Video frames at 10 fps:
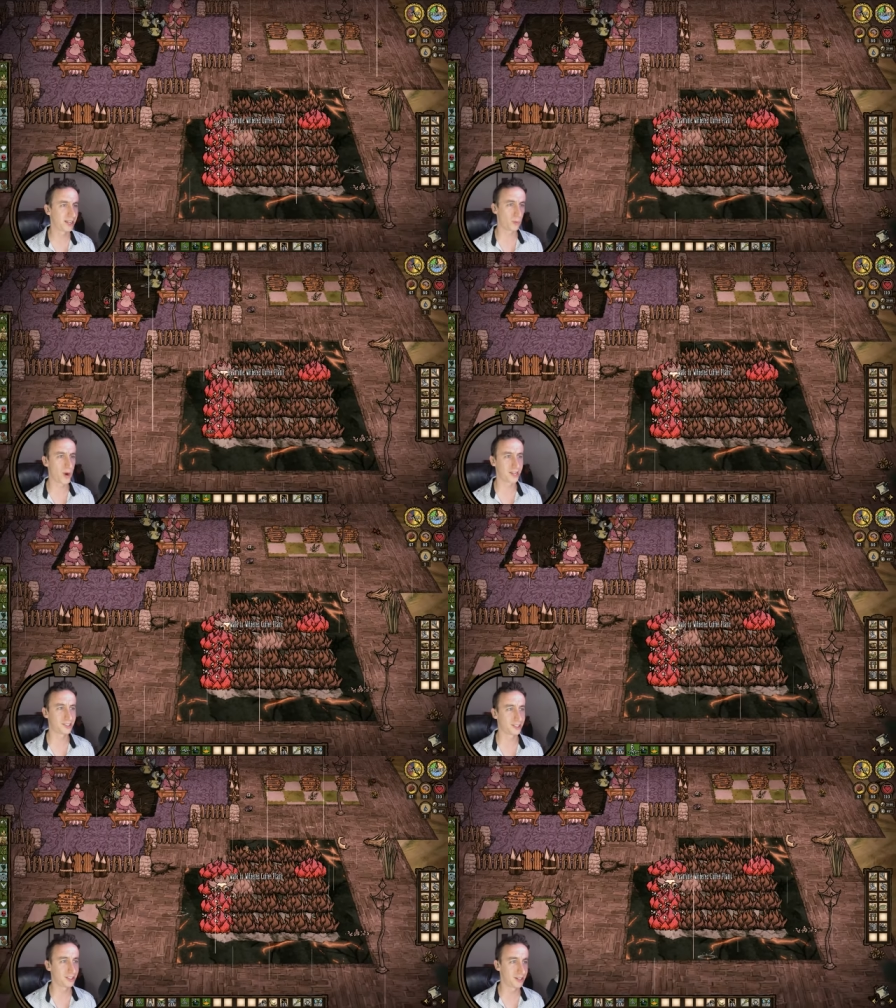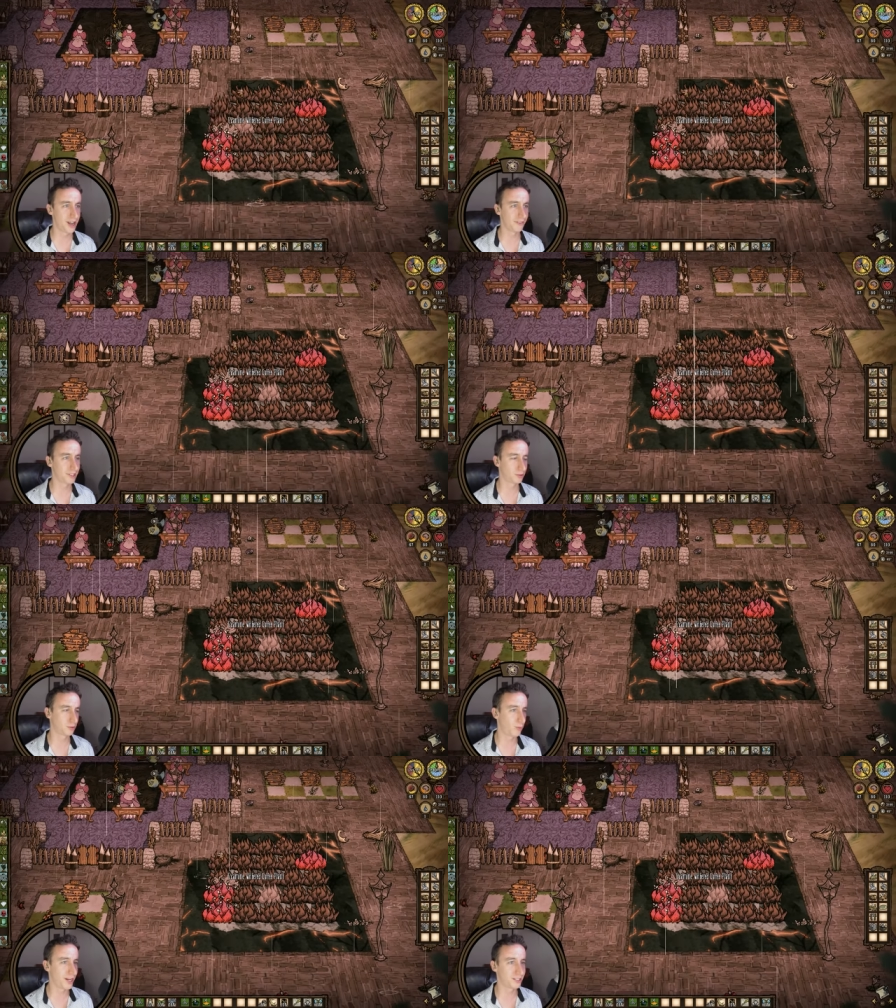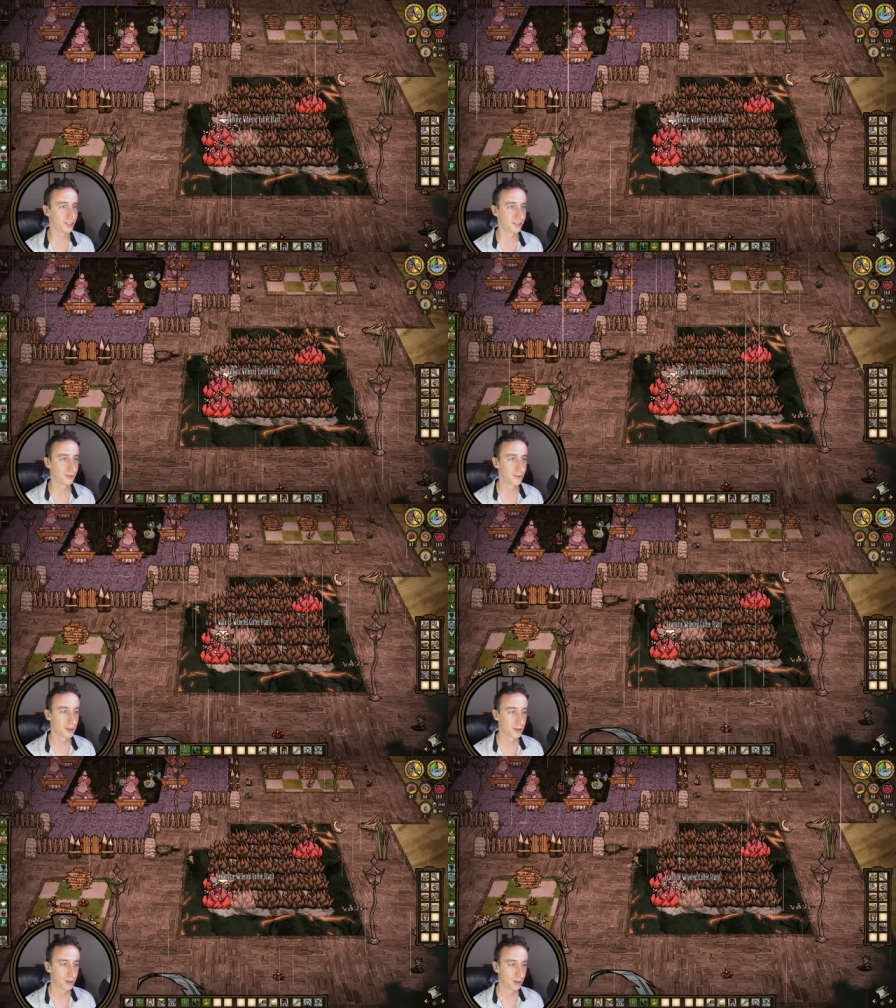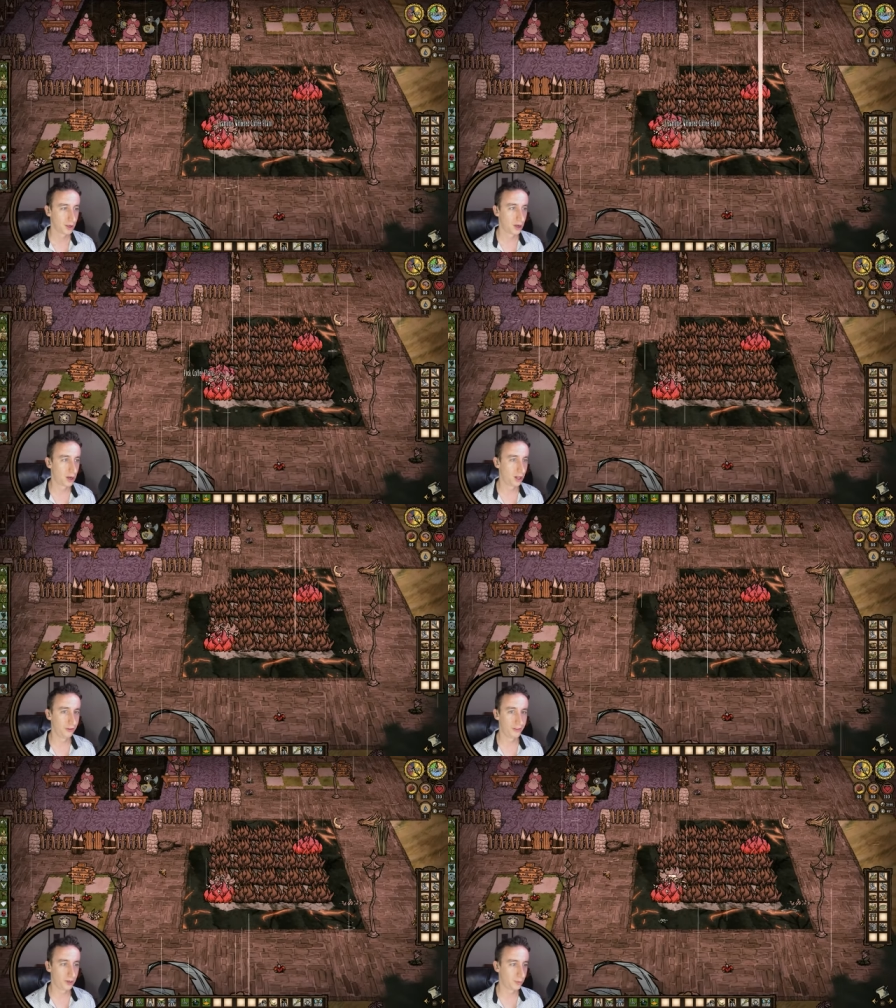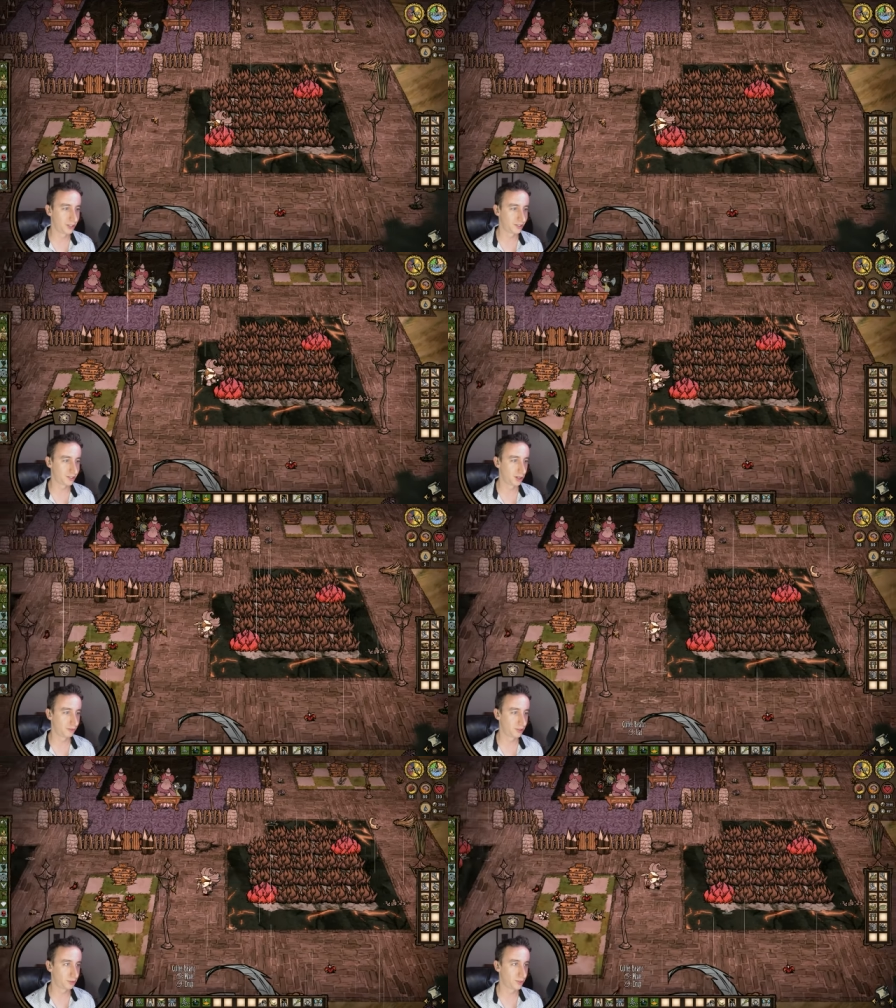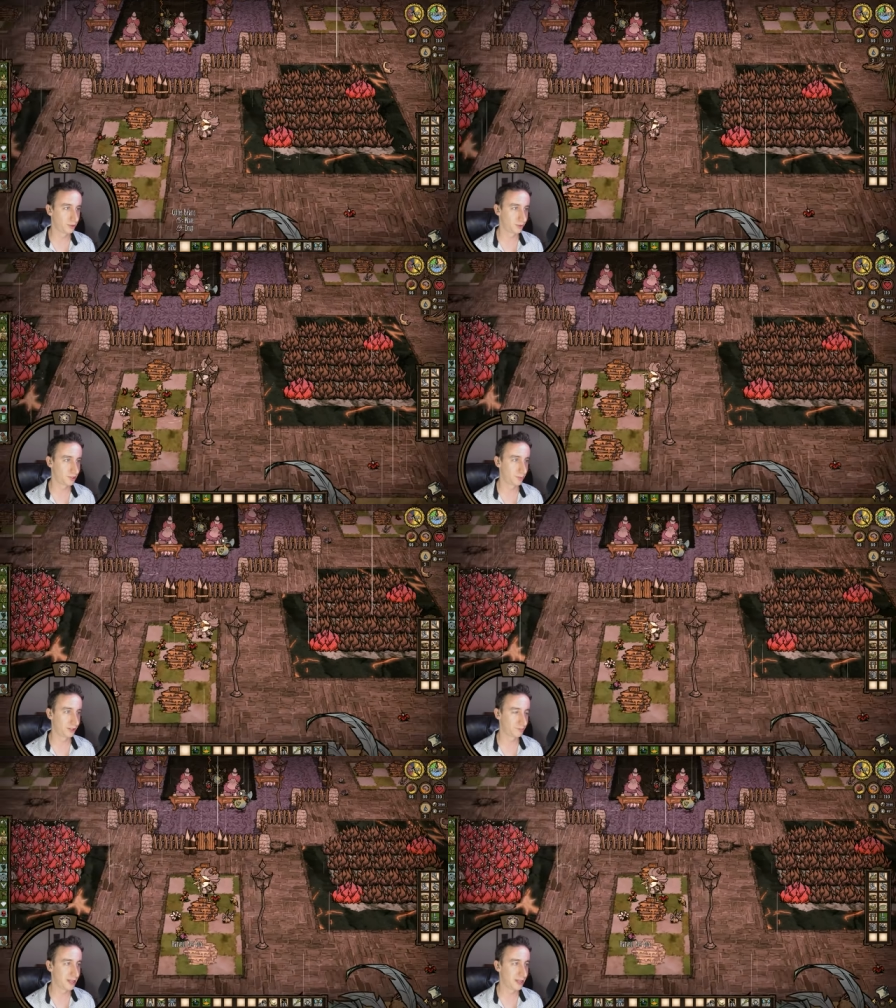say wasted? None of this was wasted. All of his resources well